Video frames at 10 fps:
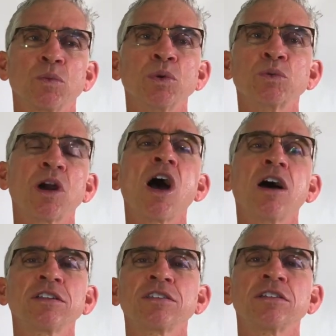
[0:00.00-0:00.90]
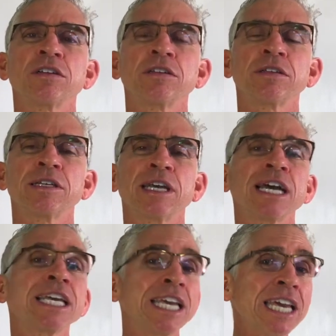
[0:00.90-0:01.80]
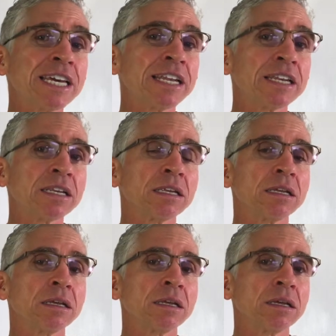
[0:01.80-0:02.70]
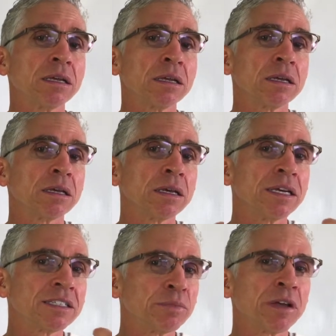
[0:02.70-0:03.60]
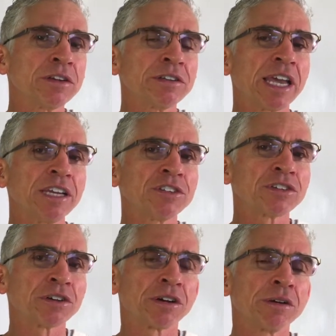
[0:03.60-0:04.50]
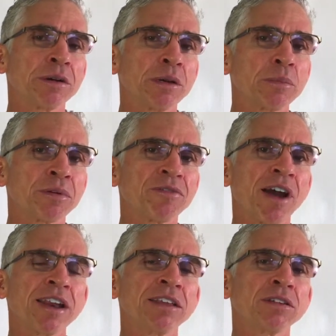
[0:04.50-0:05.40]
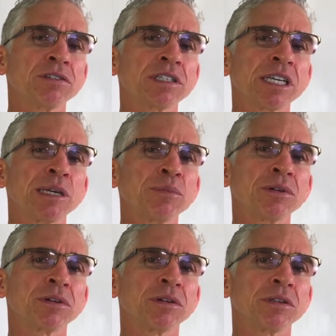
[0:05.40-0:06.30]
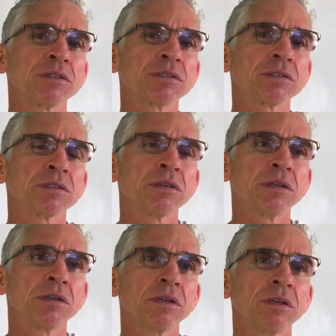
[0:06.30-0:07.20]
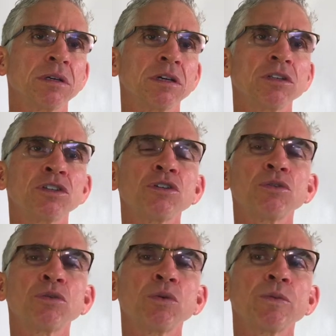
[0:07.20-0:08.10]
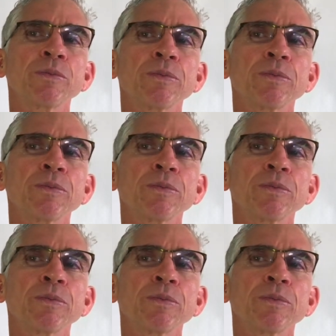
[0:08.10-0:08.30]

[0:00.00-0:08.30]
when we're hostile. Again, it's Mother Nature providing those chemicals to